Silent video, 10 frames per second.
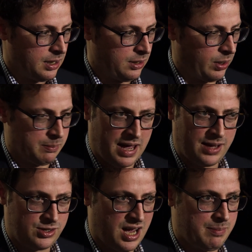doing a
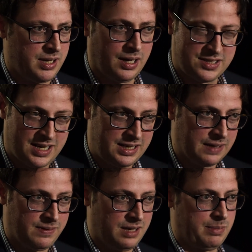bad job being
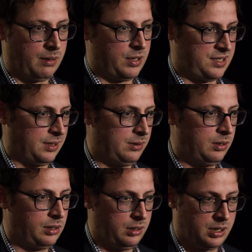unscientific, but we still do
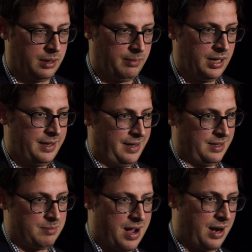include them in
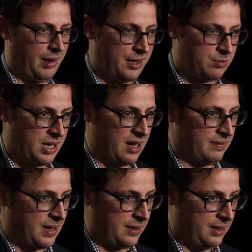the model because we
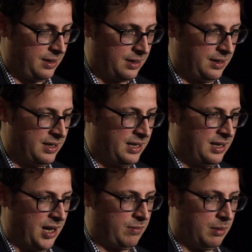have, I think, a
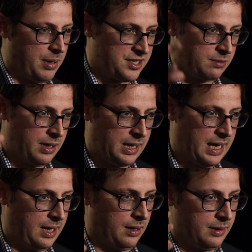robust way to
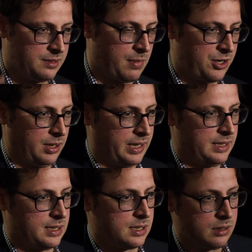handle those marginal
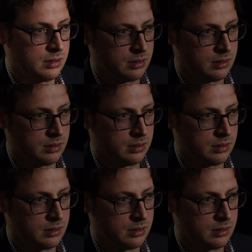cases.